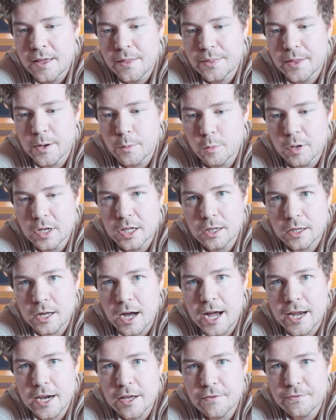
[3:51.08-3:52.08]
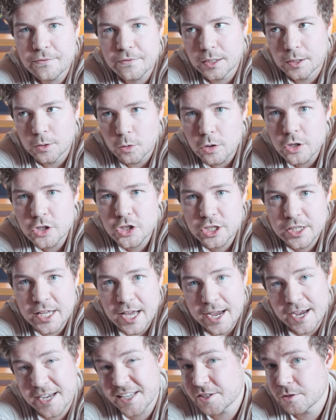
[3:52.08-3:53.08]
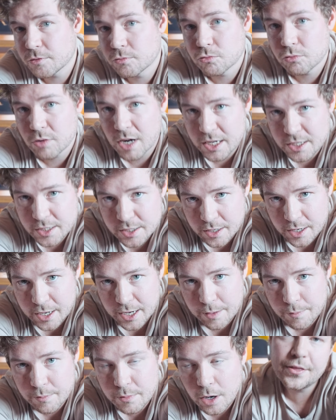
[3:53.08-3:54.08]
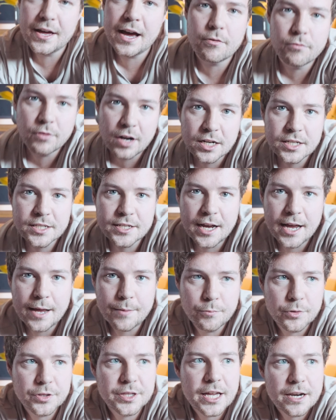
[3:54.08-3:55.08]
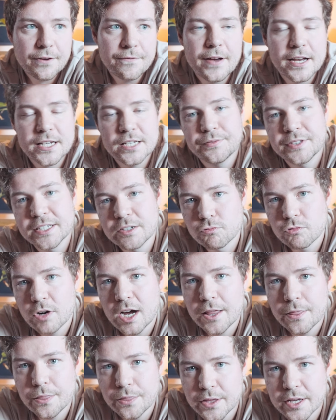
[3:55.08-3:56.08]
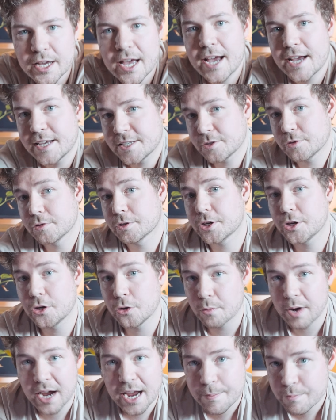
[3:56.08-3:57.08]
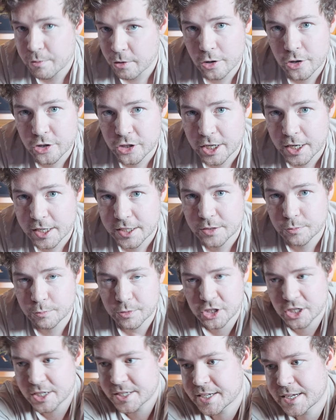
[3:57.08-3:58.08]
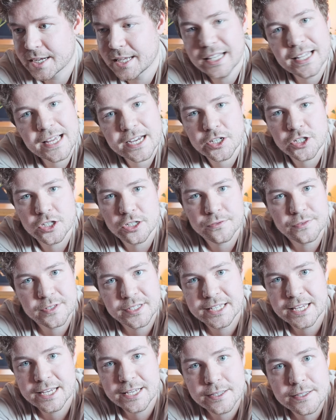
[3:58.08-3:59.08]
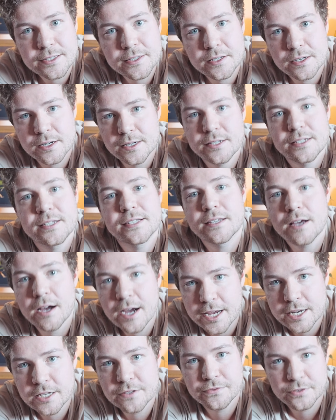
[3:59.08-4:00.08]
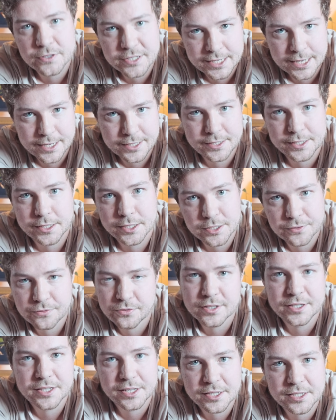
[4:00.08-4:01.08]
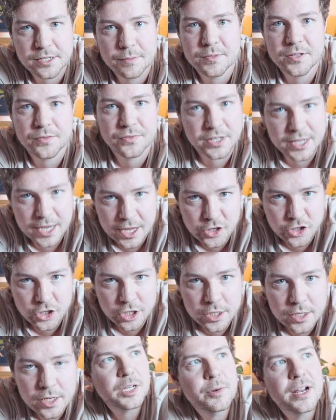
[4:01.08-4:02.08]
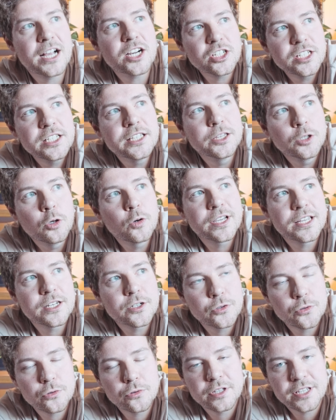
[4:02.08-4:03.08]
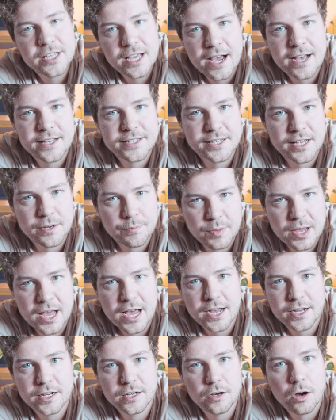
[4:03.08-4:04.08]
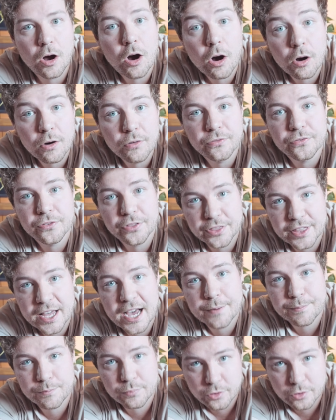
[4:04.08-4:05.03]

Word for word: that will kind of launch the Hazel runtime. That runtime would then effectively run the Hazel Q A project, which is a collection of scenes that are designed for testing different systems of the engine. It would actually look into the asset pack of that